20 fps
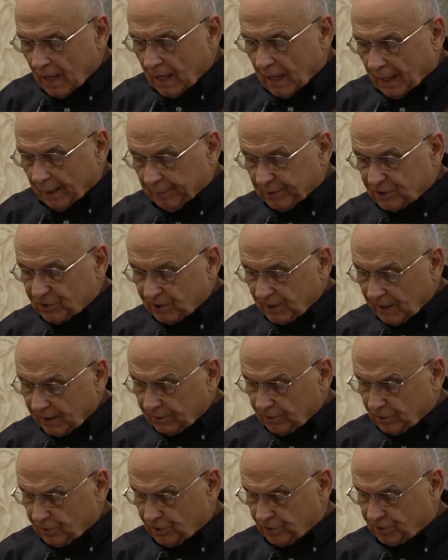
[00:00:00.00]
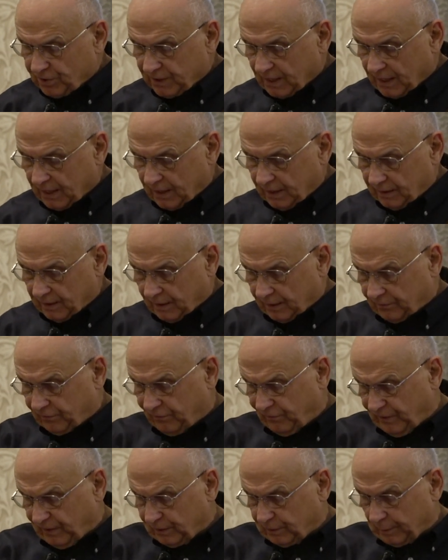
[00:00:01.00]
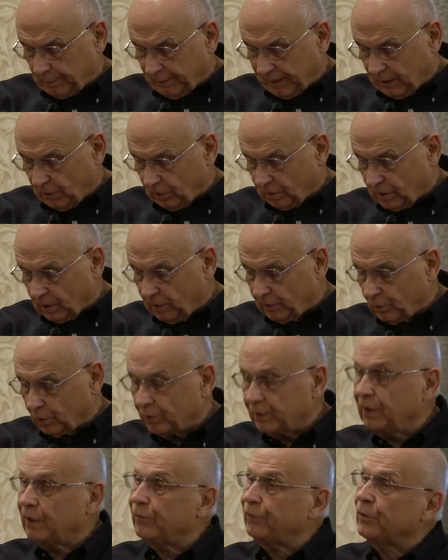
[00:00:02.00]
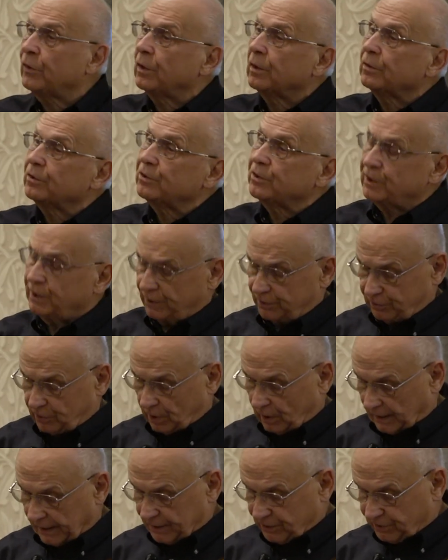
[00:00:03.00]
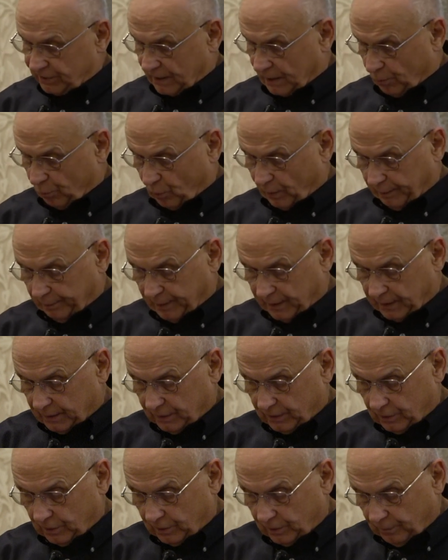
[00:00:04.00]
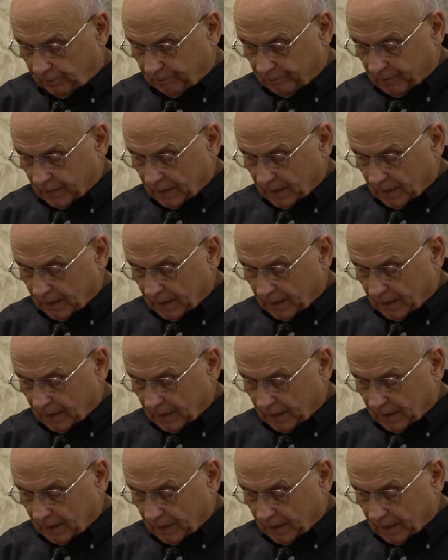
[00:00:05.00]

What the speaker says: I'm excited to say that Vinton may look a little different since the last time we met here.